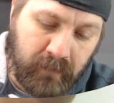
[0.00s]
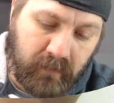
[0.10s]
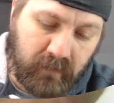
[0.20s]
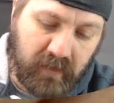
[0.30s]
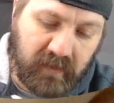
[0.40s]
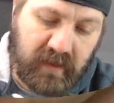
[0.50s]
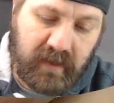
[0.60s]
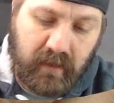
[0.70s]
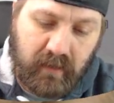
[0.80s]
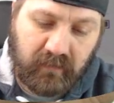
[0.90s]
So the key
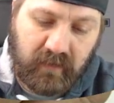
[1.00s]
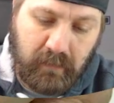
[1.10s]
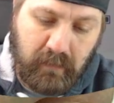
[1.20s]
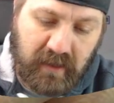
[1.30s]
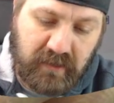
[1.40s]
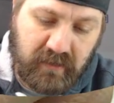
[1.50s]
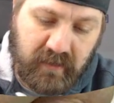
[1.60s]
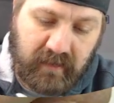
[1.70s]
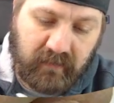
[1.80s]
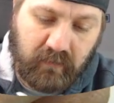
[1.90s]
here is that you make sure
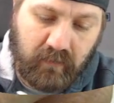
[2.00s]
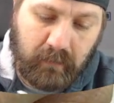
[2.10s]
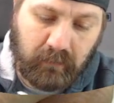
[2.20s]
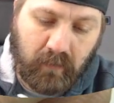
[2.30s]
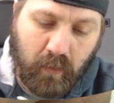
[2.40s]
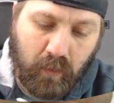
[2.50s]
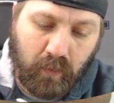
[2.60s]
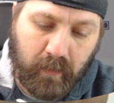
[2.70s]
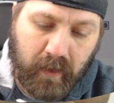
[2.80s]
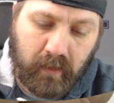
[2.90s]
that's crimped all
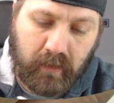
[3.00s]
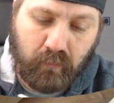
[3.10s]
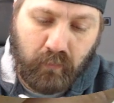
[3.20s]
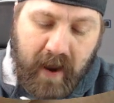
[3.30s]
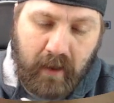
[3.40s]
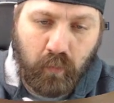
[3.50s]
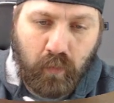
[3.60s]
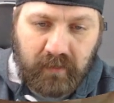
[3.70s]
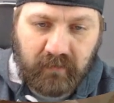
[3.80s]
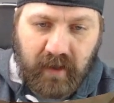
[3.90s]
the way. You round
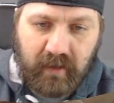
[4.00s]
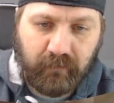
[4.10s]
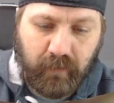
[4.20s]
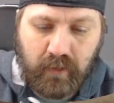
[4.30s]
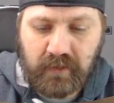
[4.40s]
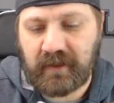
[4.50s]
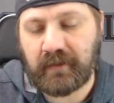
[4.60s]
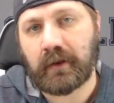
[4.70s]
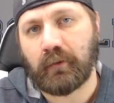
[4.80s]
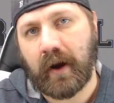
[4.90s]
one side first, and
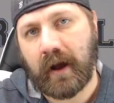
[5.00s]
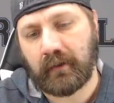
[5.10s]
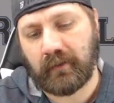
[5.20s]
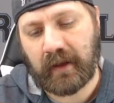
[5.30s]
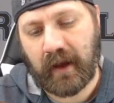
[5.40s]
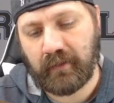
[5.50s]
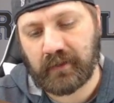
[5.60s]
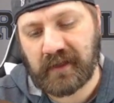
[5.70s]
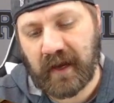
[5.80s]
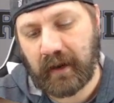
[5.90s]
then you round the other
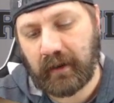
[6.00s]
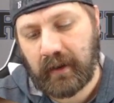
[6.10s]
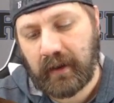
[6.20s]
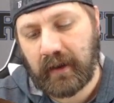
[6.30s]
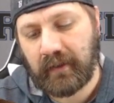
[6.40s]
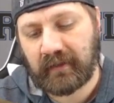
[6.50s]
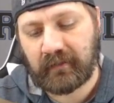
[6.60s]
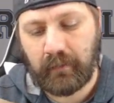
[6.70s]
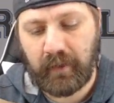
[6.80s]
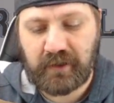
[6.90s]
side. And that's
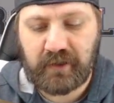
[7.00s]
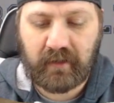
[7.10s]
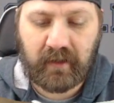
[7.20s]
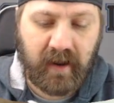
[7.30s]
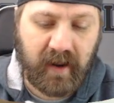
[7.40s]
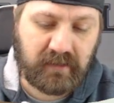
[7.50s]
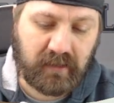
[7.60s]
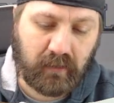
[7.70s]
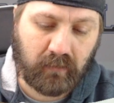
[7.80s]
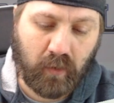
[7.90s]
going to make sure that it actually
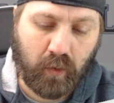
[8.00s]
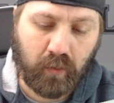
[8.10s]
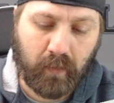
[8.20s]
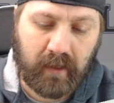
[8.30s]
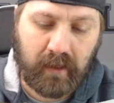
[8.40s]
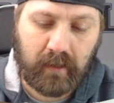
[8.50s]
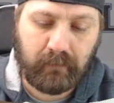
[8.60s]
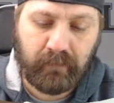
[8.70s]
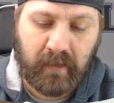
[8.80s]
goes all the way in.